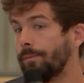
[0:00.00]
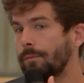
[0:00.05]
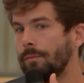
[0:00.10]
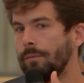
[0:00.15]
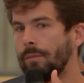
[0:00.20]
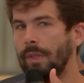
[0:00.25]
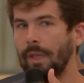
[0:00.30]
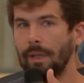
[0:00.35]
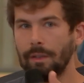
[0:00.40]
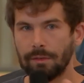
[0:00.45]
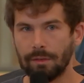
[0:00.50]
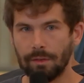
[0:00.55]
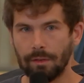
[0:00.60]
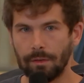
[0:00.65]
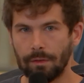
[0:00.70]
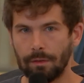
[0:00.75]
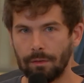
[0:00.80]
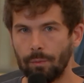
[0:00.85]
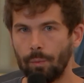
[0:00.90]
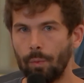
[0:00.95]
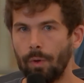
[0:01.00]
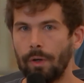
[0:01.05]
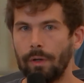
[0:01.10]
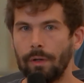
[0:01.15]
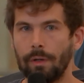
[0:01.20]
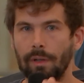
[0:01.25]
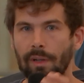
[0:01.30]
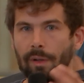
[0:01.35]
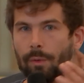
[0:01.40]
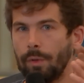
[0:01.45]
dexes
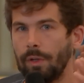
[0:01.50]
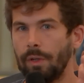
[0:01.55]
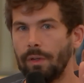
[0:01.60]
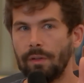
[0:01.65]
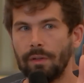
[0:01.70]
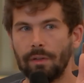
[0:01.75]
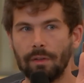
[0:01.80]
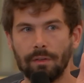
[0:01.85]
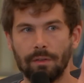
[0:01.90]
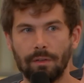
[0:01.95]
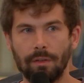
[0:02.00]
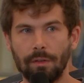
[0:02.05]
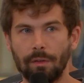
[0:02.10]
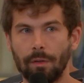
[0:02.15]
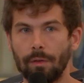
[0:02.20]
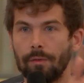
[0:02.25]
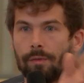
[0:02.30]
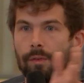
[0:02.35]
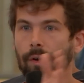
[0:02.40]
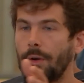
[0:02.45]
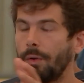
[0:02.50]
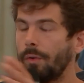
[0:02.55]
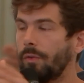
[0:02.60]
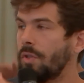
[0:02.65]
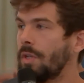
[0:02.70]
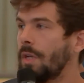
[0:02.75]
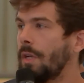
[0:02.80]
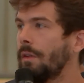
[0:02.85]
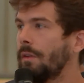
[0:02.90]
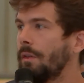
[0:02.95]
where liquidity can sit on various
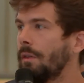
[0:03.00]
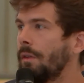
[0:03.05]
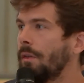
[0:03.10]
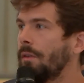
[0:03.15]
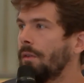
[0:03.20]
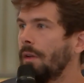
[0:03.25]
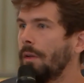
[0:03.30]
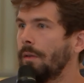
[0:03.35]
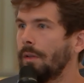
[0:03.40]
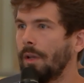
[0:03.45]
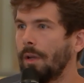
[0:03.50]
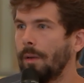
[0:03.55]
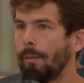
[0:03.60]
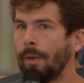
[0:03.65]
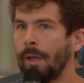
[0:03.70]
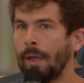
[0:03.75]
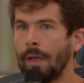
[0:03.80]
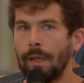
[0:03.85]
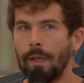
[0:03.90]
chains at the same time.